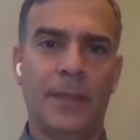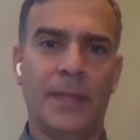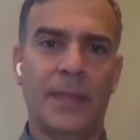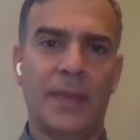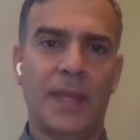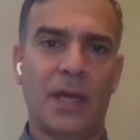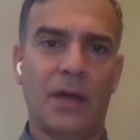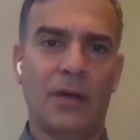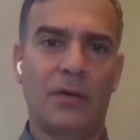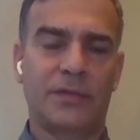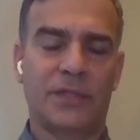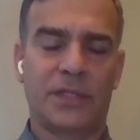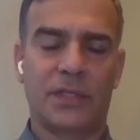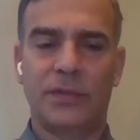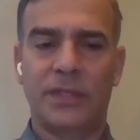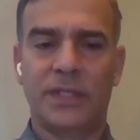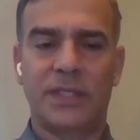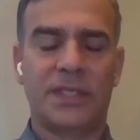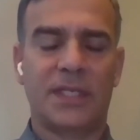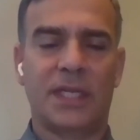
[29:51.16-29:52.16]
Now, if
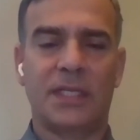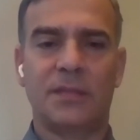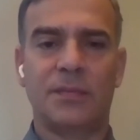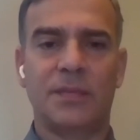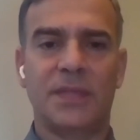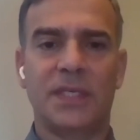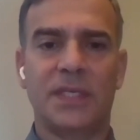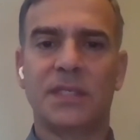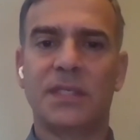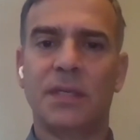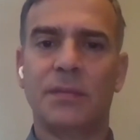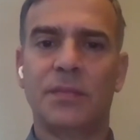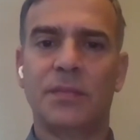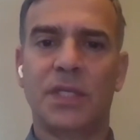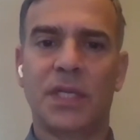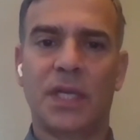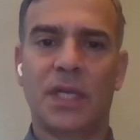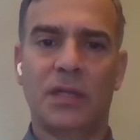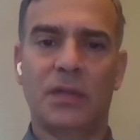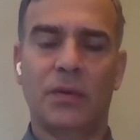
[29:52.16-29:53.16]
Serene sends me a SIM
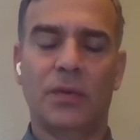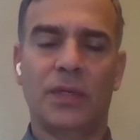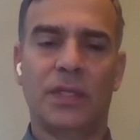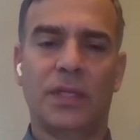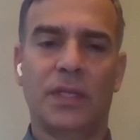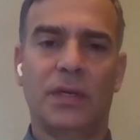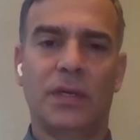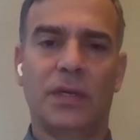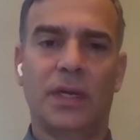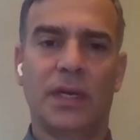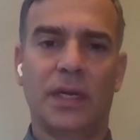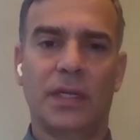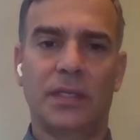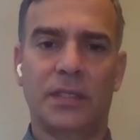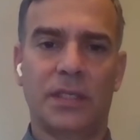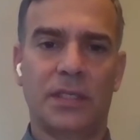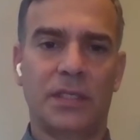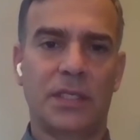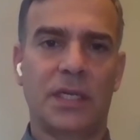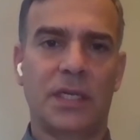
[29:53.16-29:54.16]
together with and
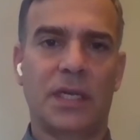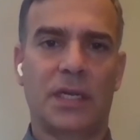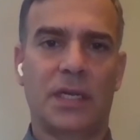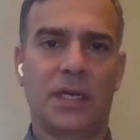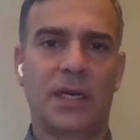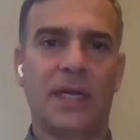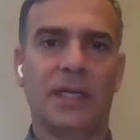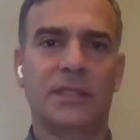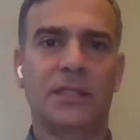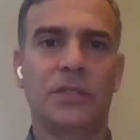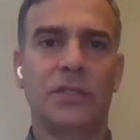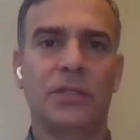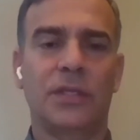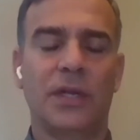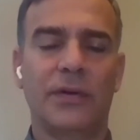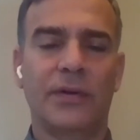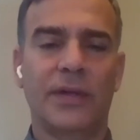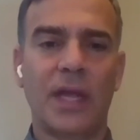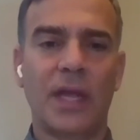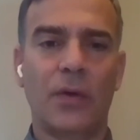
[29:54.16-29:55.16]
it's to connect it to
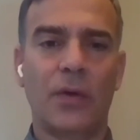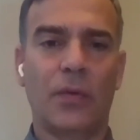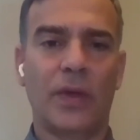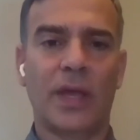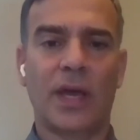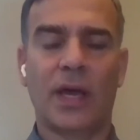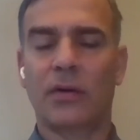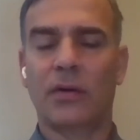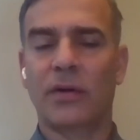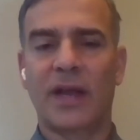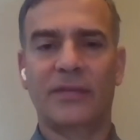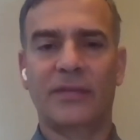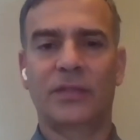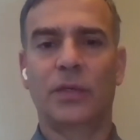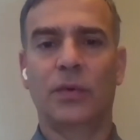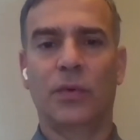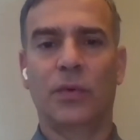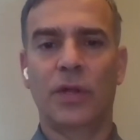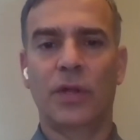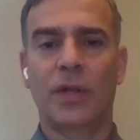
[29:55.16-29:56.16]
their gateway, I don't have
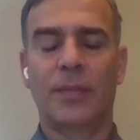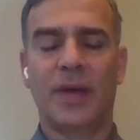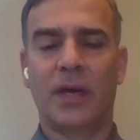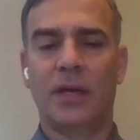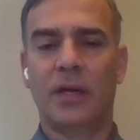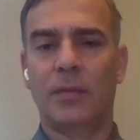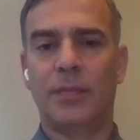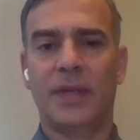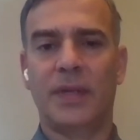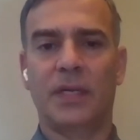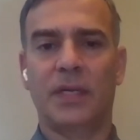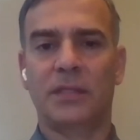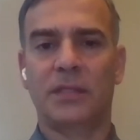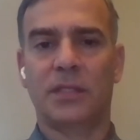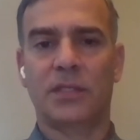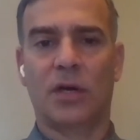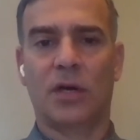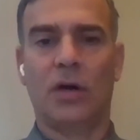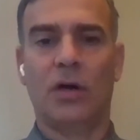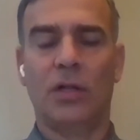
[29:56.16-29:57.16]
to worry about it because
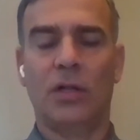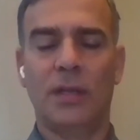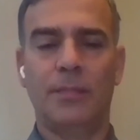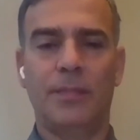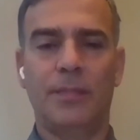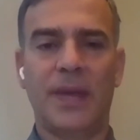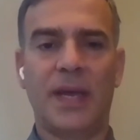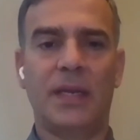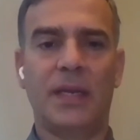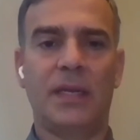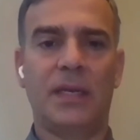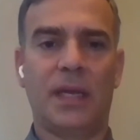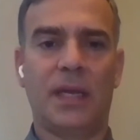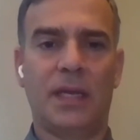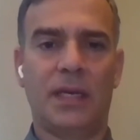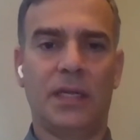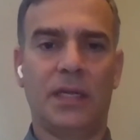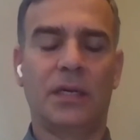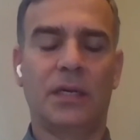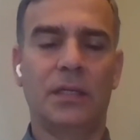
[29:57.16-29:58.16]
it's all embedded
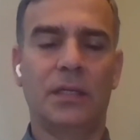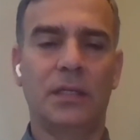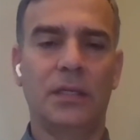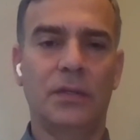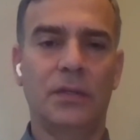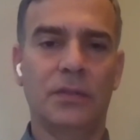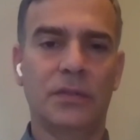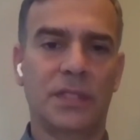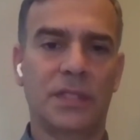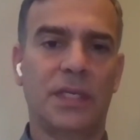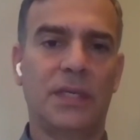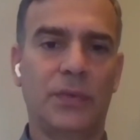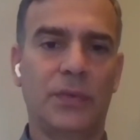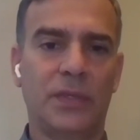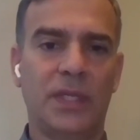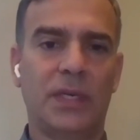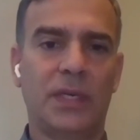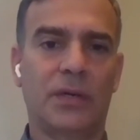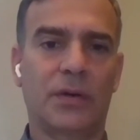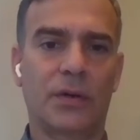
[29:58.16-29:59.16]
and enclosed
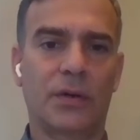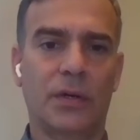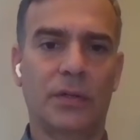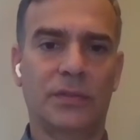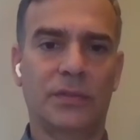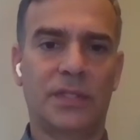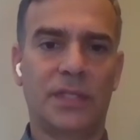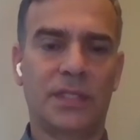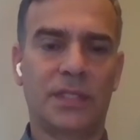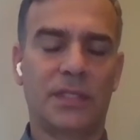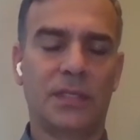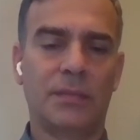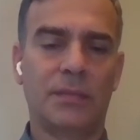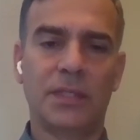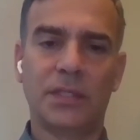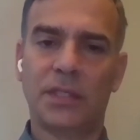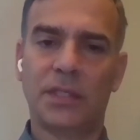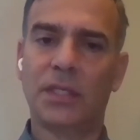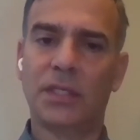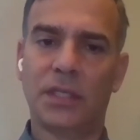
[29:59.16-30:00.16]
within her own system,
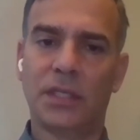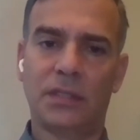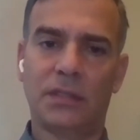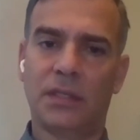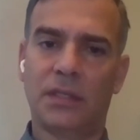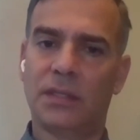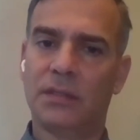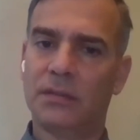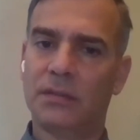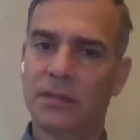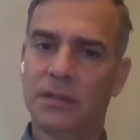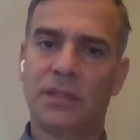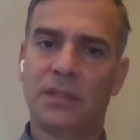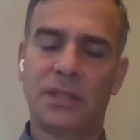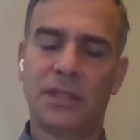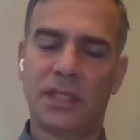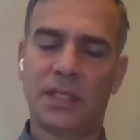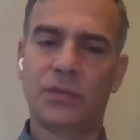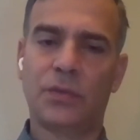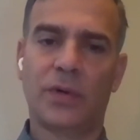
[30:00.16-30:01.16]
and
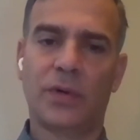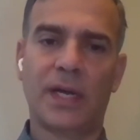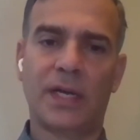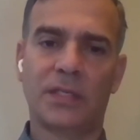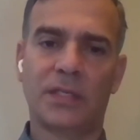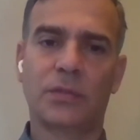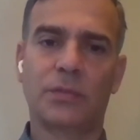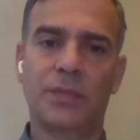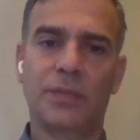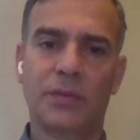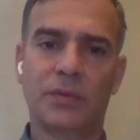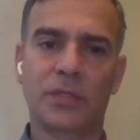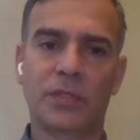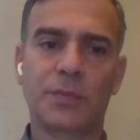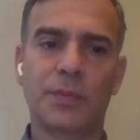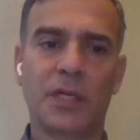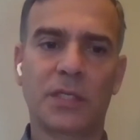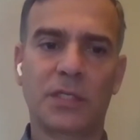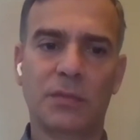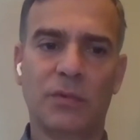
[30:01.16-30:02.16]
Senseware has to be
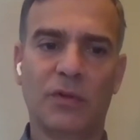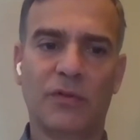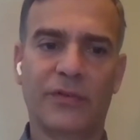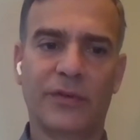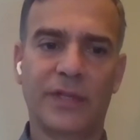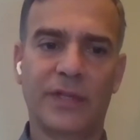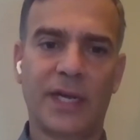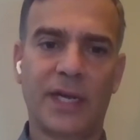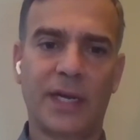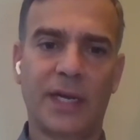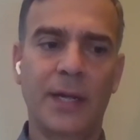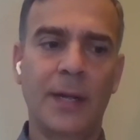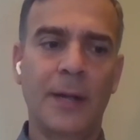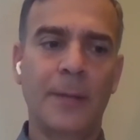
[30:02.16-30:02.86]
responsible for that.